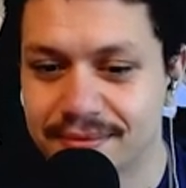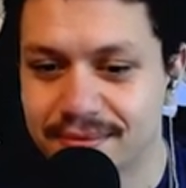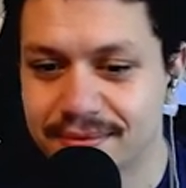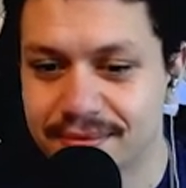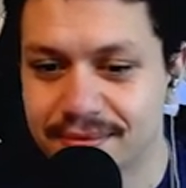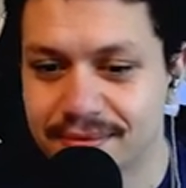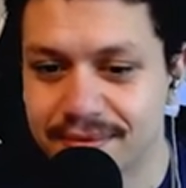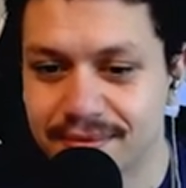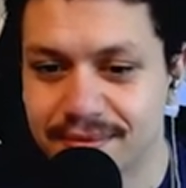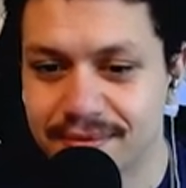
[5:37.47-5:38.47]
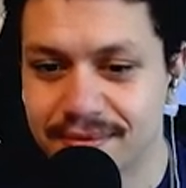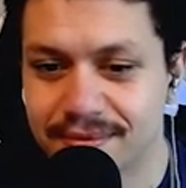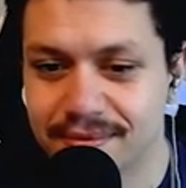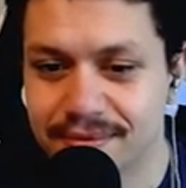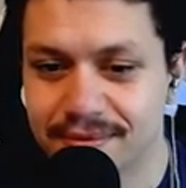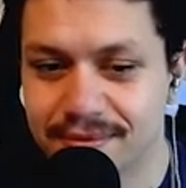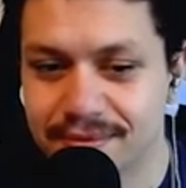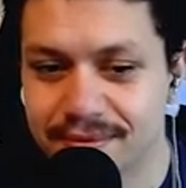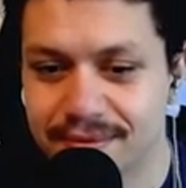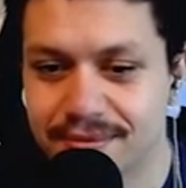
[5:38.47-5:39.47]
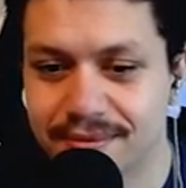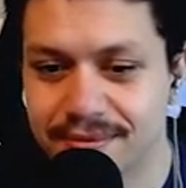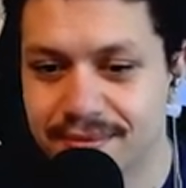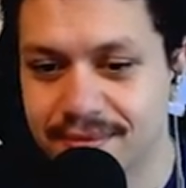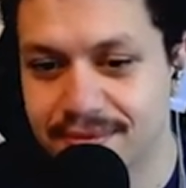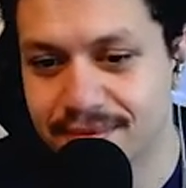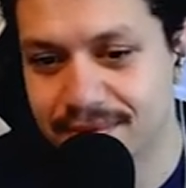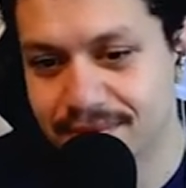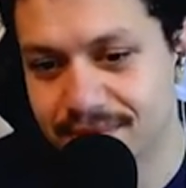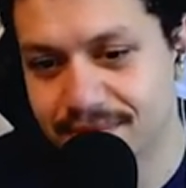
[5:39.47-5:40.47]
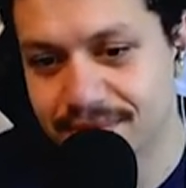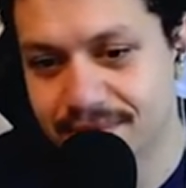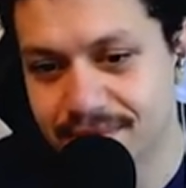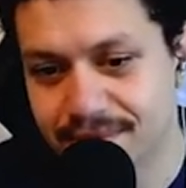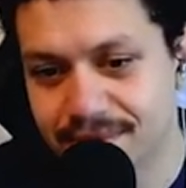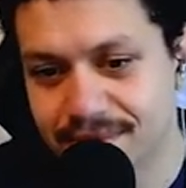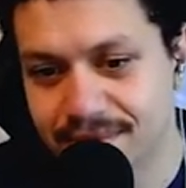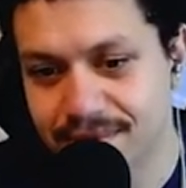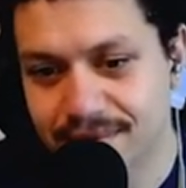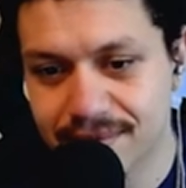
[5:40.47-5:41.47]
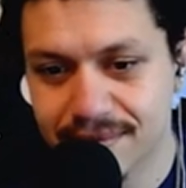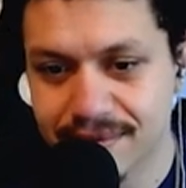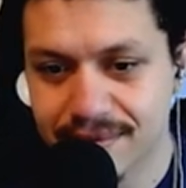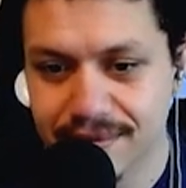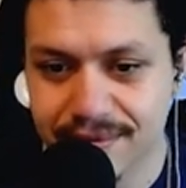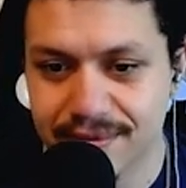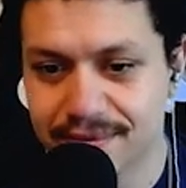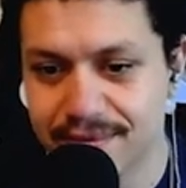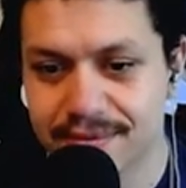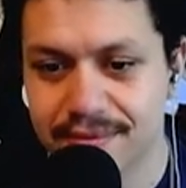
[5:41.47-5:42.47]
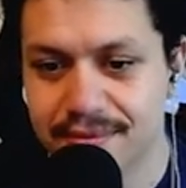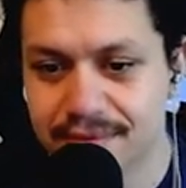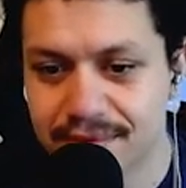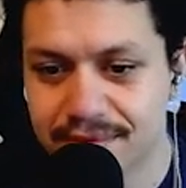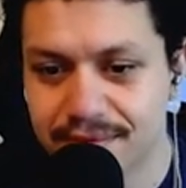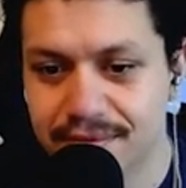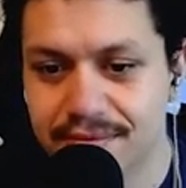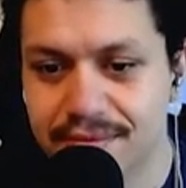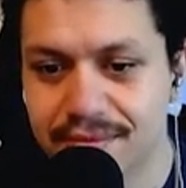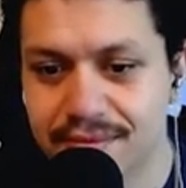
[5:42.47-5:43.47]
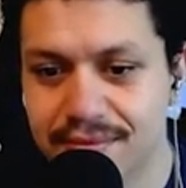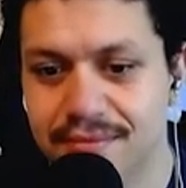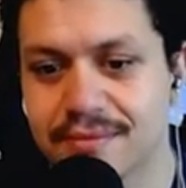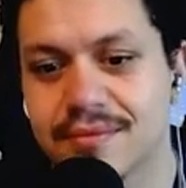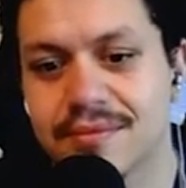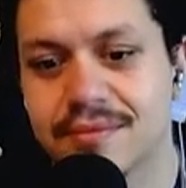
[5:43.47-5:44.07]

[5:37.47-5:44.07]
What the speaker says: (not speaking)